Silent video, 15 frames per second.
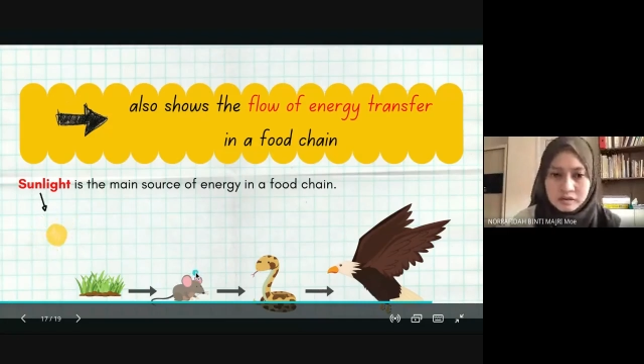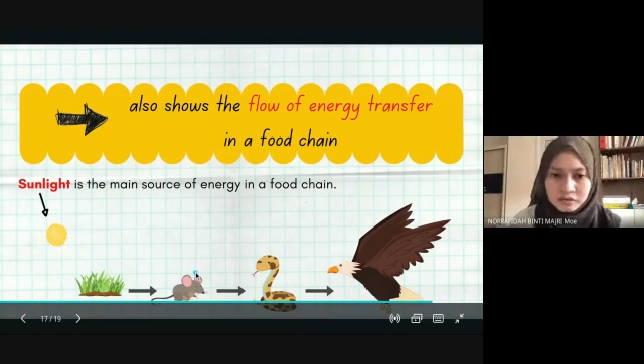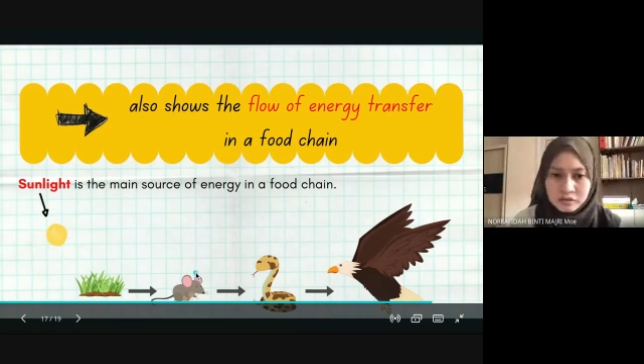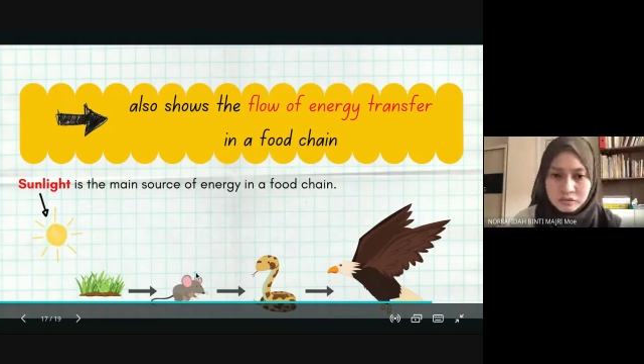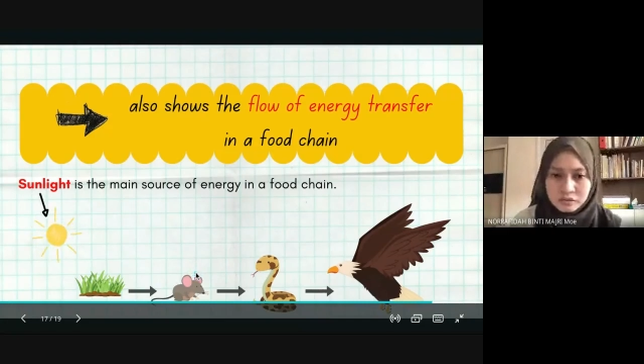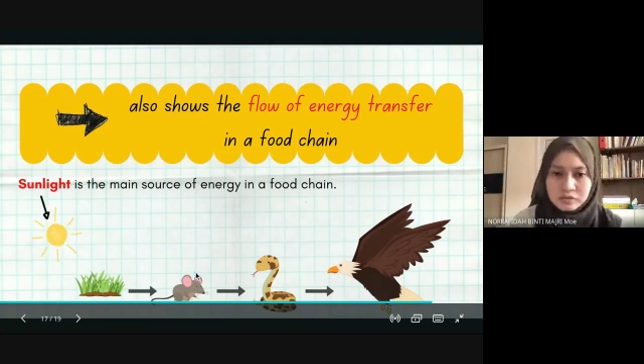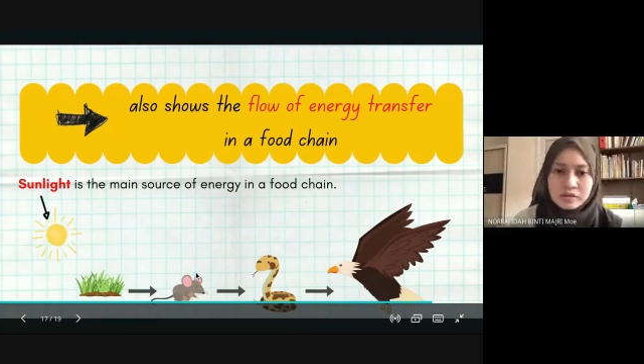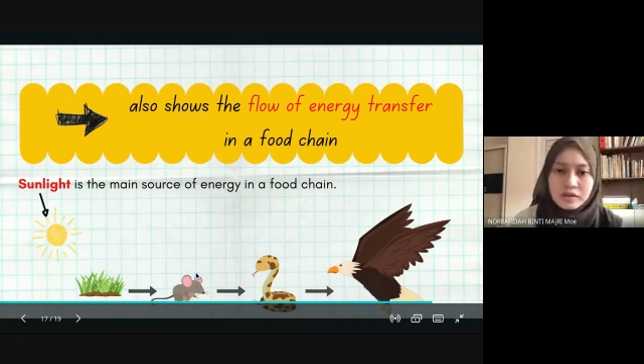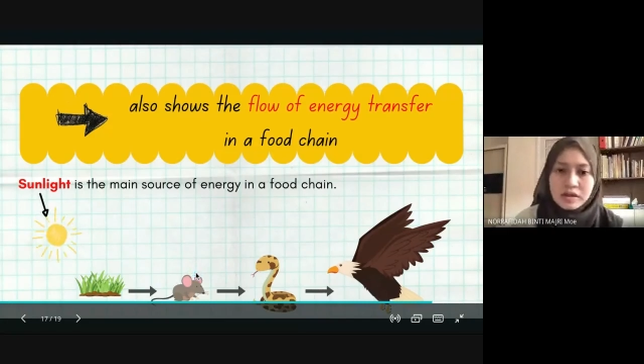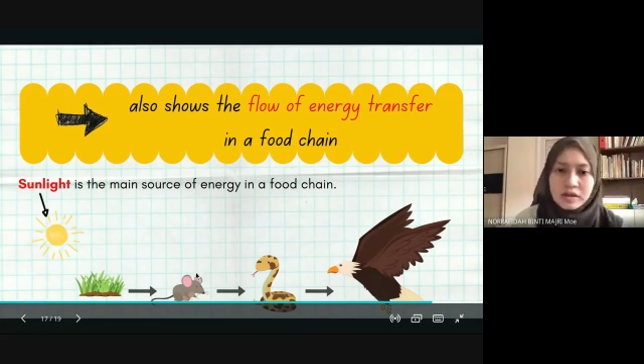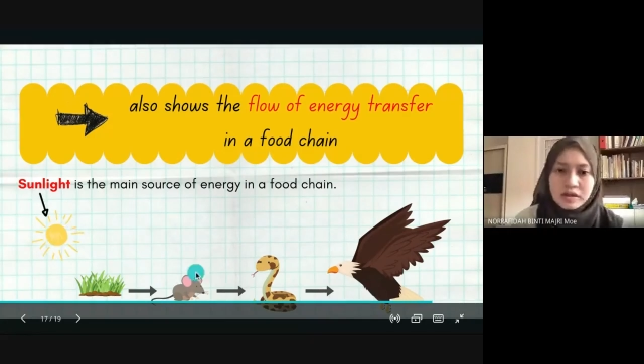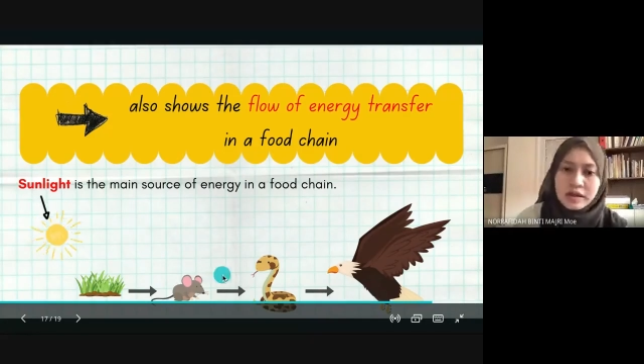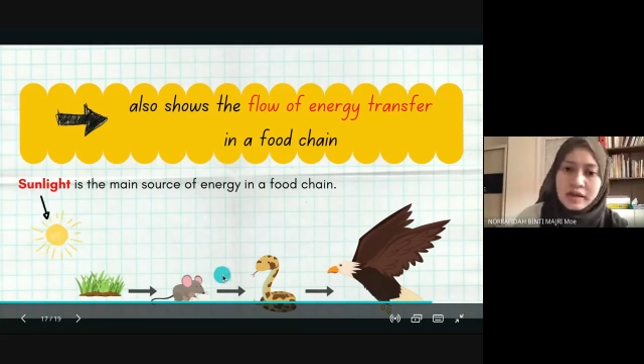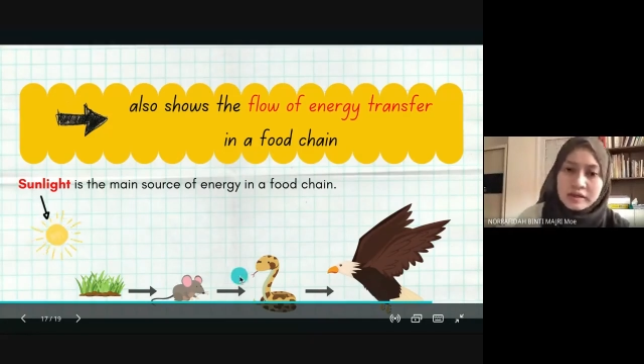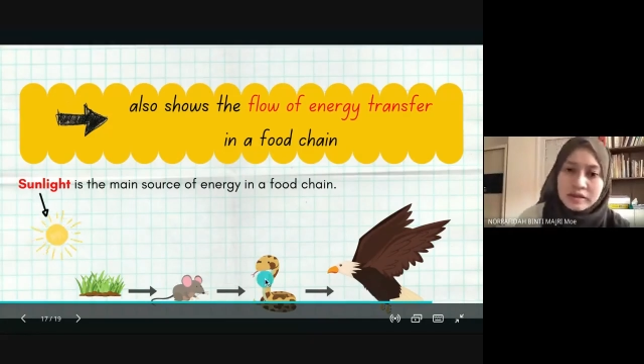
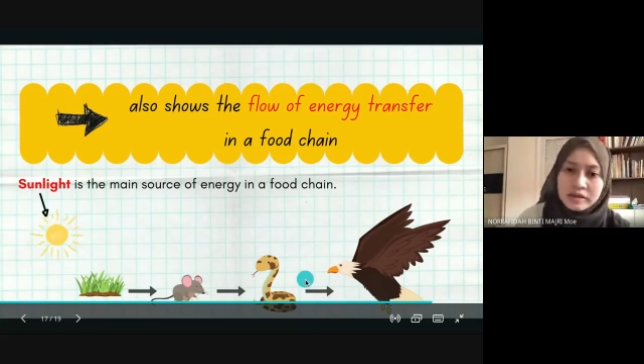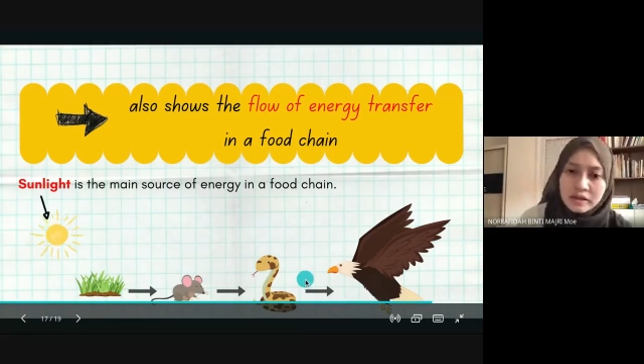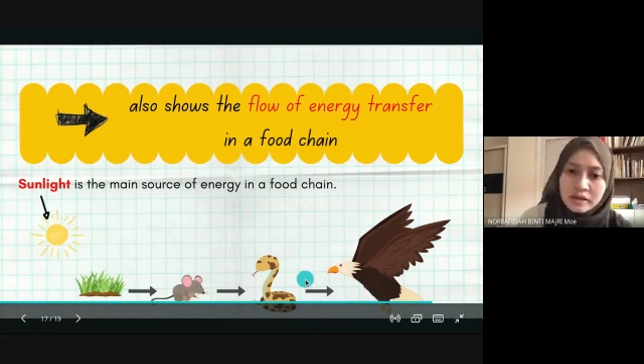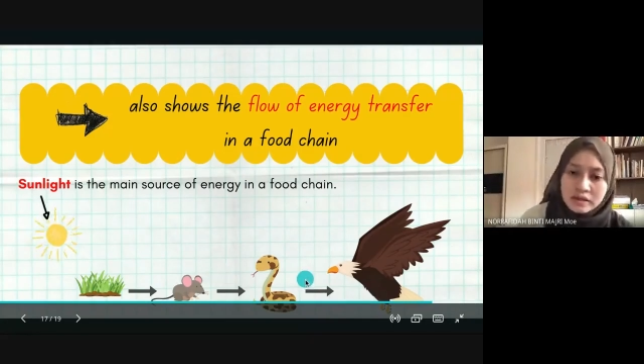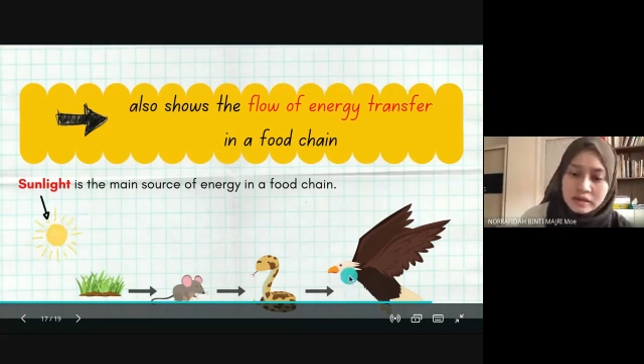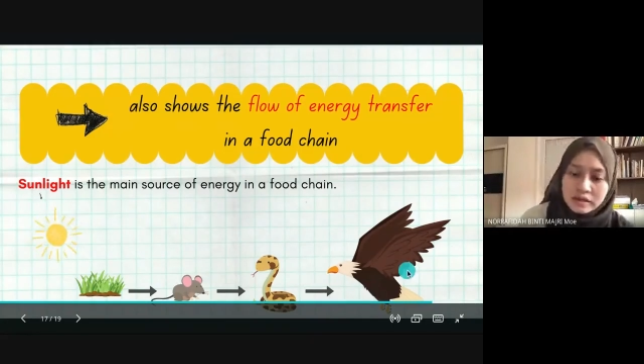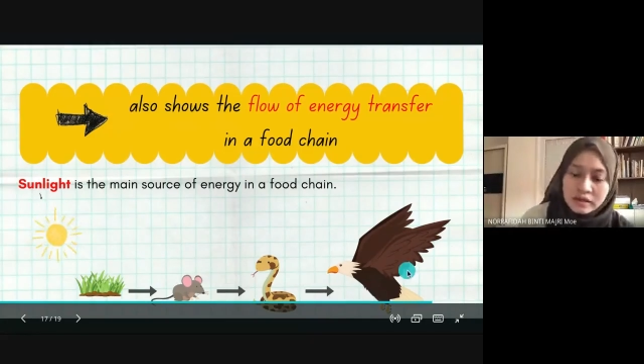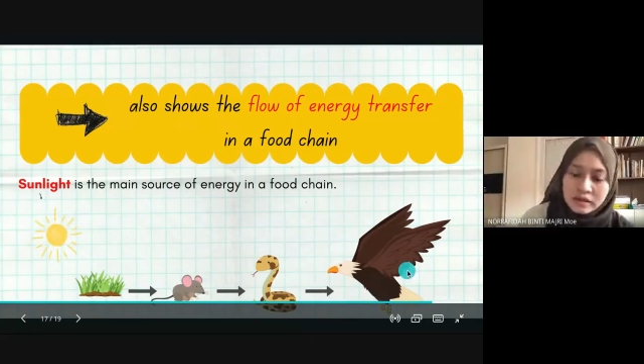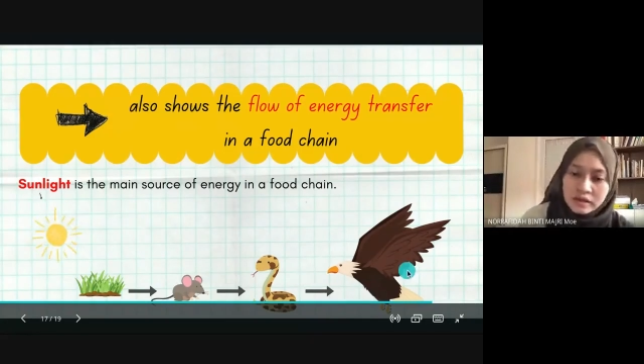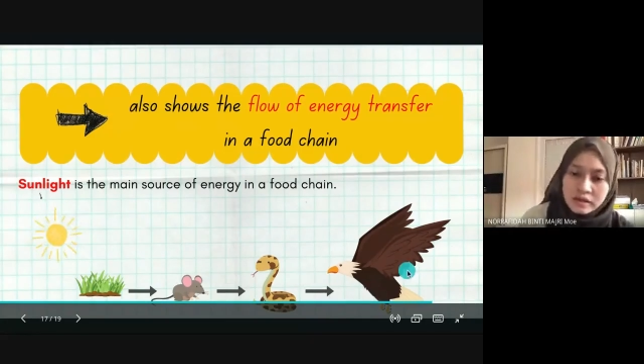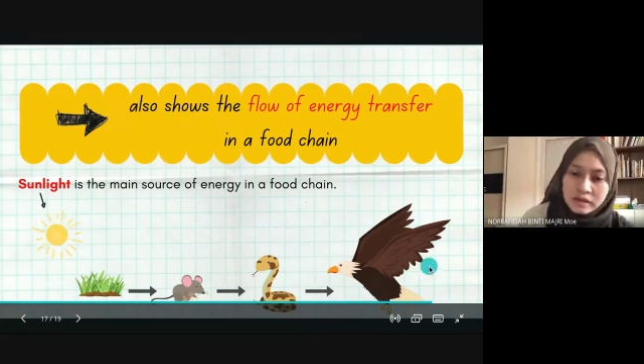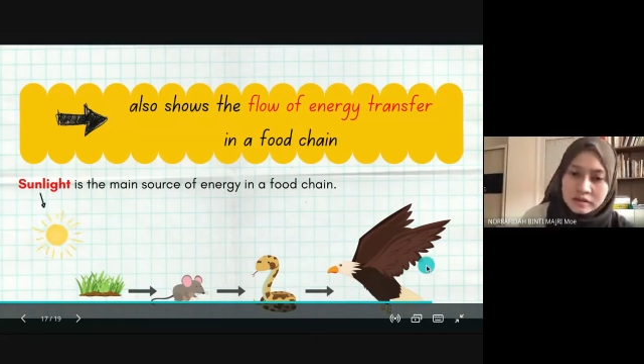tikus. And then